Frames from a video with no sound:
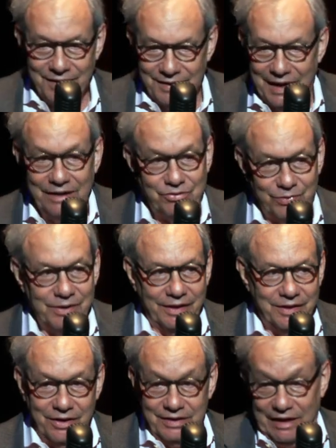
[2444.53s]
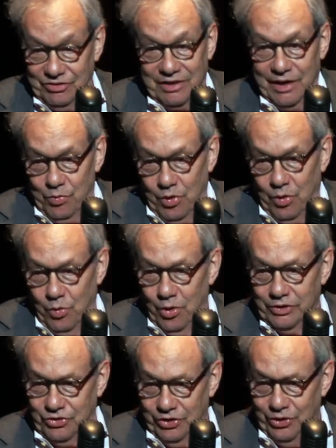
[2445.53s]
That's really good. That's like World
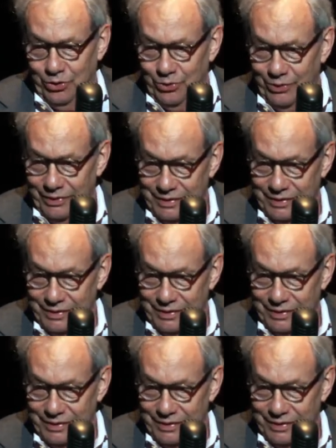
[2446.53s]
War II.